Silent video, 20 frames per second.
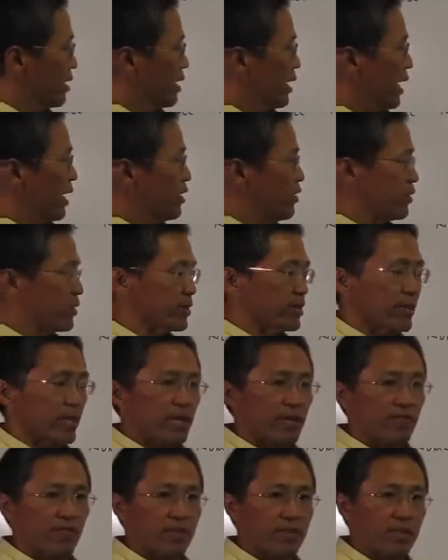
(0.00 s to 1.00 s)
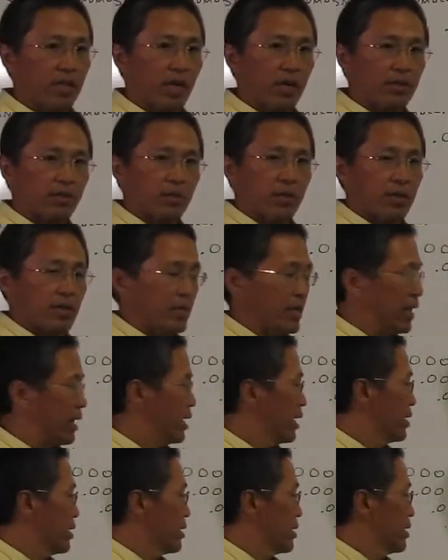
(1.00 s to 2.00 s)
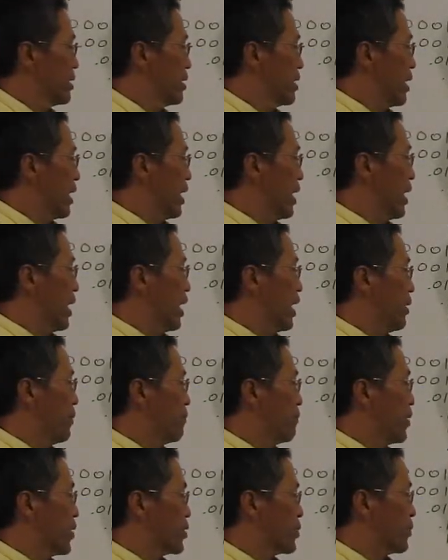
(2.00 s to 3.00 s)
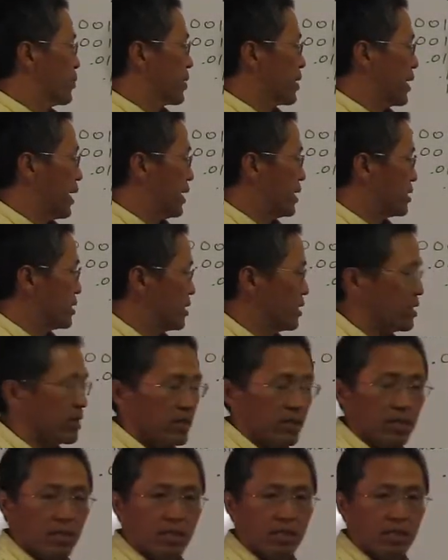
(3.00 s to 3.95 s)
And you can think of this also as a uh, multiplication